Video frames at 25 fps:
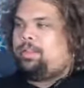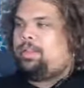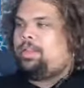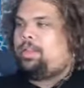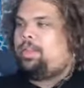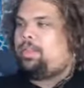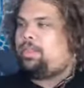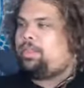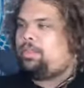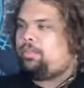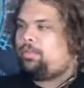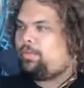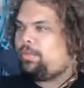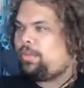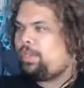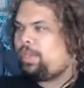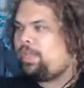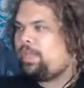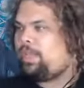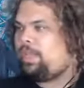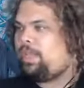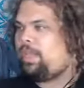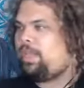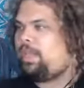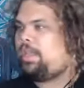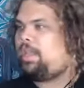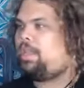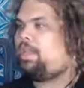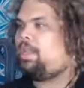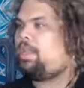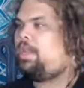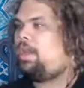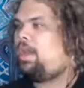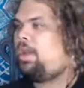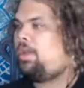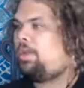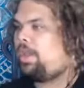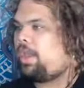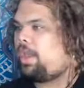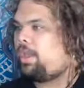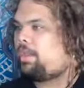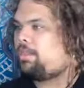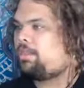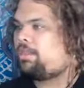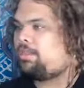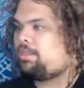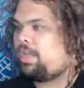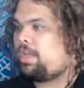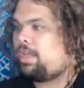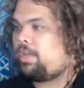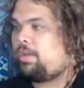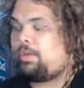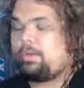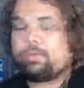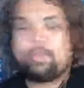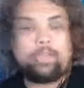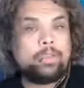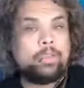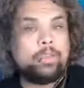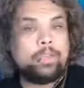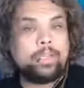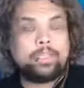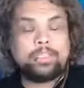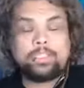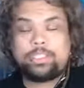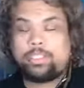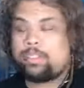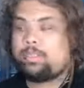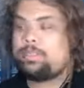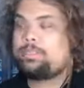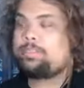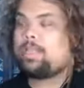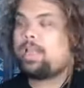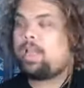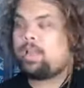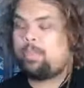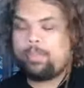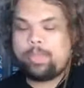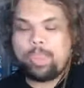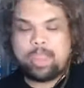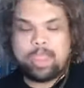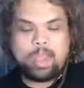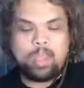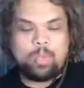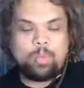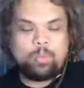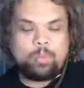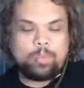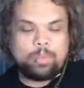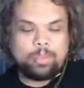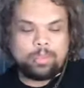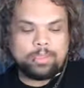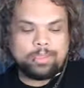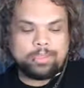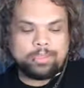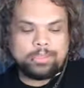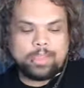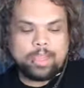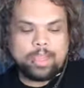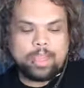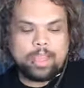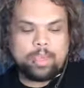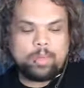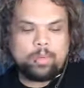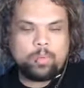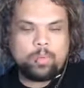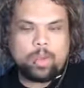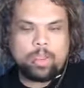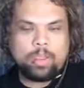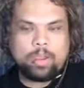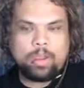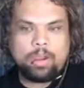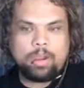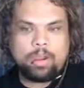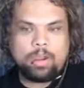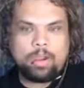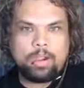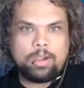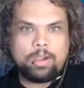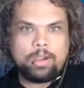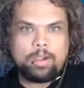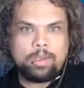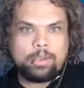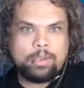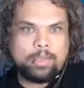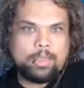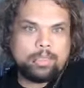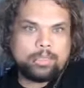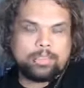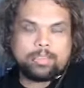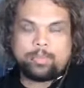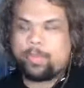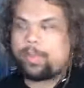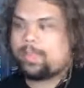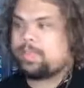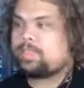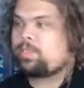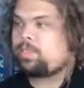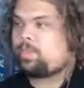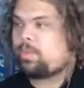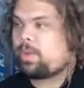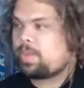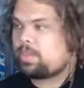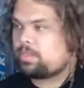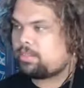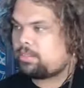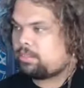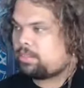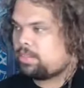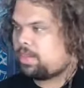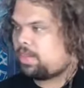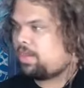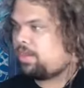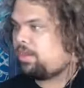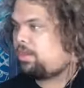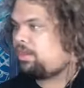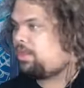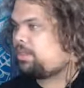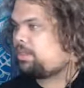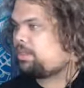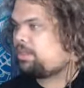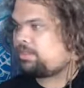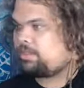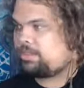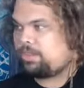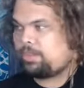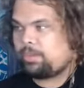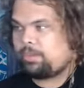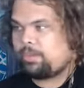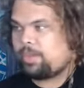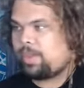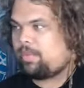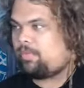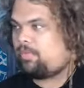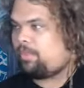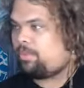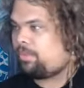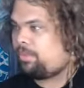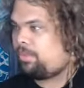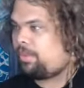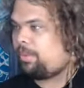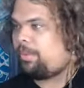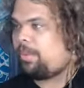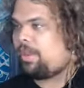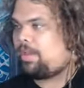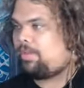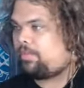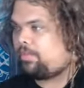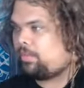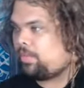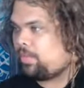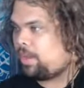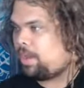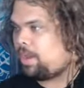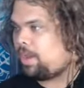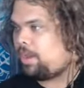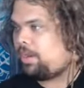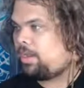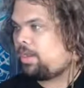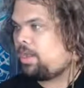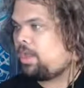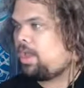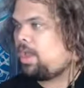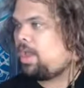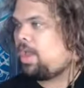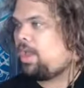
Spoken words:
three. Okay, so you get to choose. Help me out. We'll decide what card needs to be expressed. So, let's do. We have three. We have one.